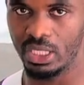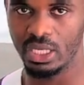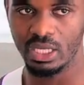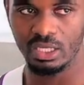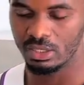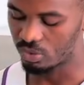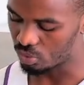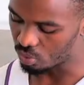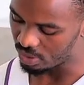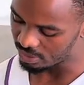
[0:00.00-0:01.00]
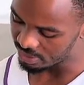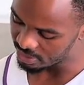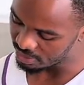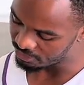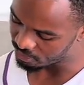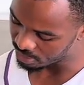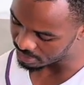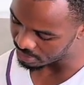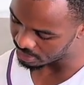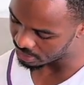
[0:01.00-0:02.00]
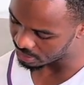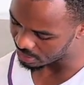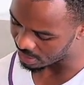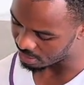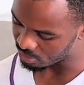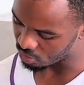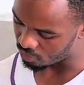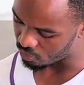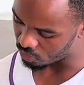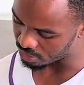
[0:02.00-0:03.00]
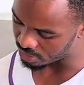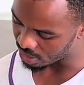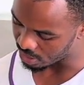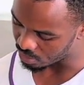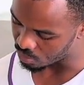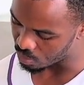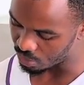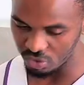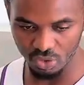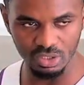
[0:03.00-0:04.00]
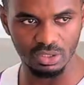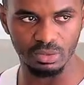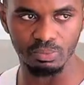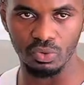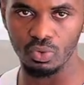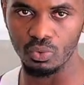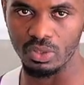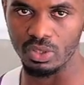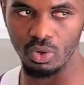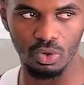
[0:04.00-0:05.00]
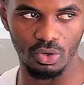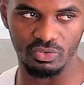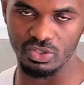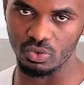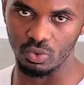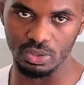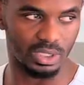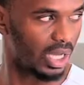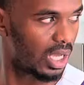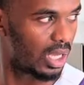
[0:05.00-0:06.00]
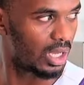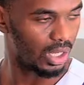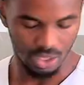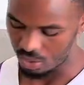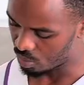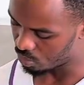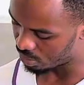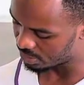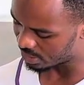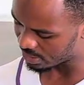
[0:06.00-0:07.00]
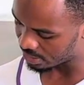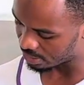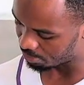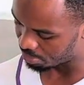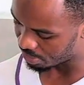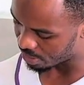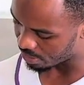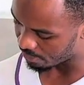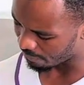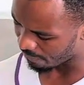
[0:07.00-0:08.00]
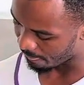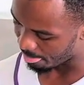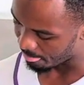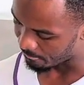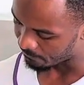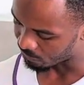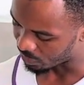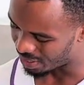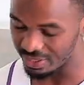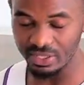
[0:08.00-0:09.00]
So 240 grams of water. We will not brew with all of this water. We will just keep 100